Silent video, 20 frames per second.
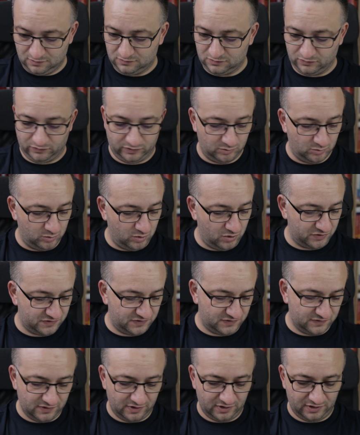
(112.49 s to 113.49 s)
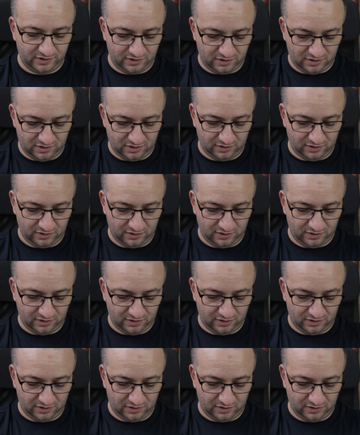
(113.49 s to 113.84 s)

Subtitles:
So in the box there